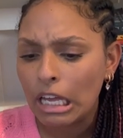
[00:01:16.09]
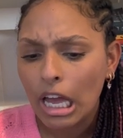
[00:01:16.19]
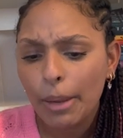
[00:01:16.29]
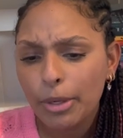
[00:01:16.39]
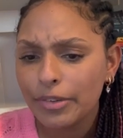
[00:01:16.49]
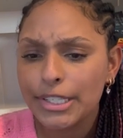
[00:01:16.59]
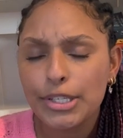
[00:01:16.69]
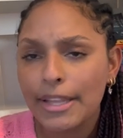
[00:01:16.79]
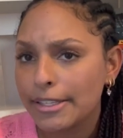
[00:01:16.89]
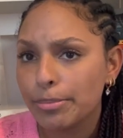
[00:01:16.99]
I'm gonna read
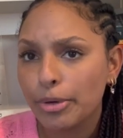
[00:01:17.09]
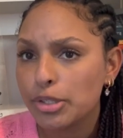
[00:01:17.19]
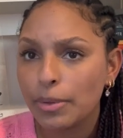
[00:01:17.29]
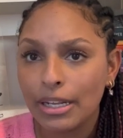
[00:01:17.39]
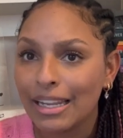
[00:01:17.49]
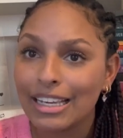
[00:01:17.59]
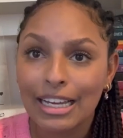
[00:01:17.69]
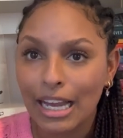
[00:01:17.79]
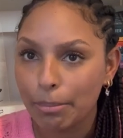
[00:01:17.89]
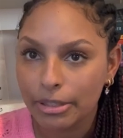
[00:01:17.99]
2,000 books within like a
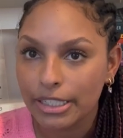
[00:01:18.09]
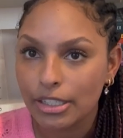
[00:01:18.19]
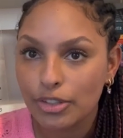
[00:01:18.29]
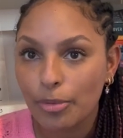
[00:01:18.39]
couple of years.